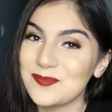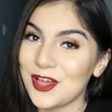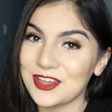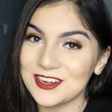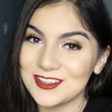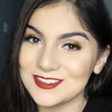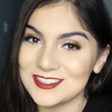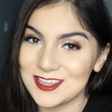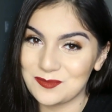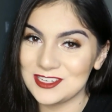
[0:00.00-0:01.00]
I'm not gonna
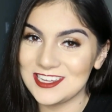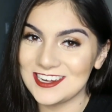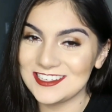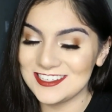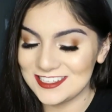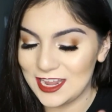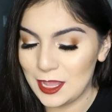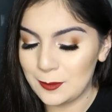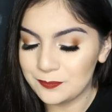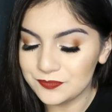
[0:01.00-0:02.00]
use heat protectant
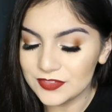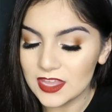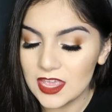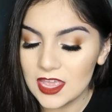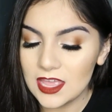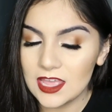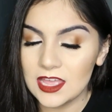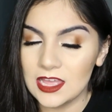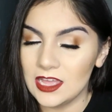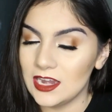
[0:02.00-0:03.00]
today.
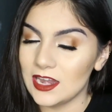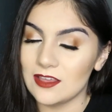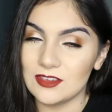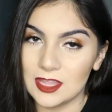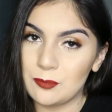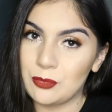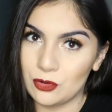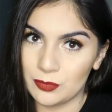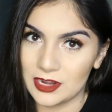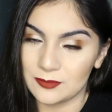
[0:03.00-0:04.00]
La vida es
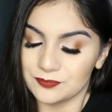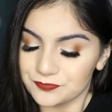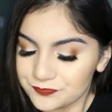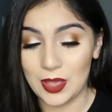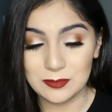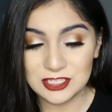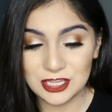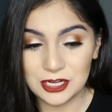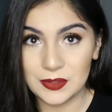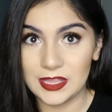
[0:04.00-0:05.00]
pobre. So I'm
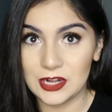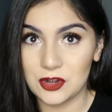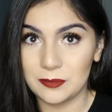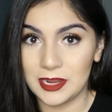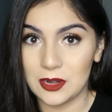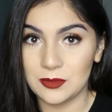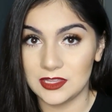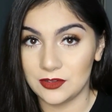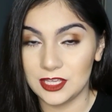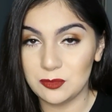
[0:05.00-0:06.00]
just gonna go ahead and curl my hair
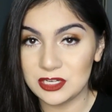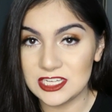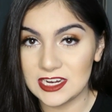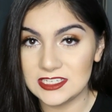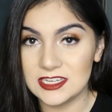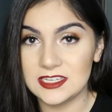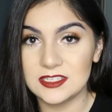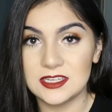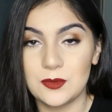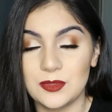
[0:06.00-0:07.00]
without heat
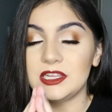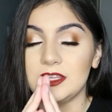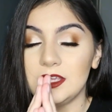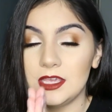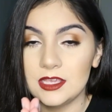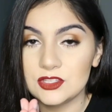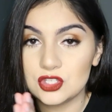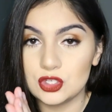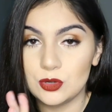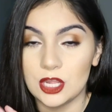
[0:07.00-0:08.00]
protectant.
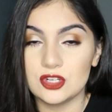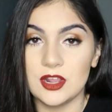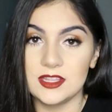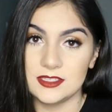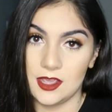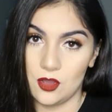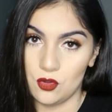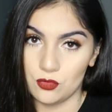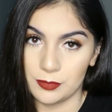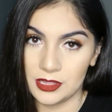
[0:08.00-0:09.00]
Please do not try this at
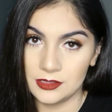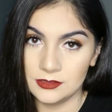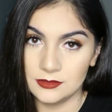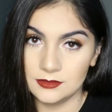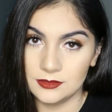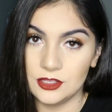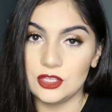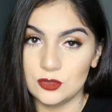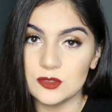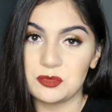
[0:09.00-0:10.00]
home.
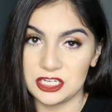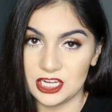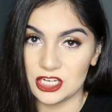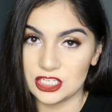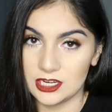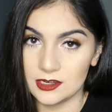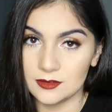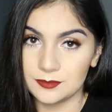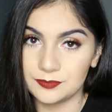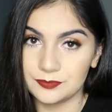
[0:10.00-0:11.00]
Use protection.